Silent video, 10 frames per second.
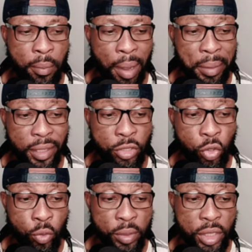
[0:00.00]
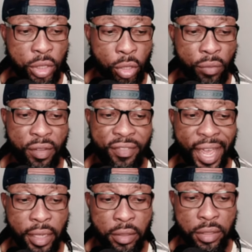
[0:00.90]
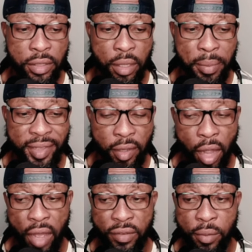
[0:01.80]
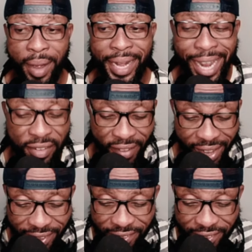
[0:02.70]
My Mother Told Me, Song of the Vikings, a metal cover by Dan Vasc.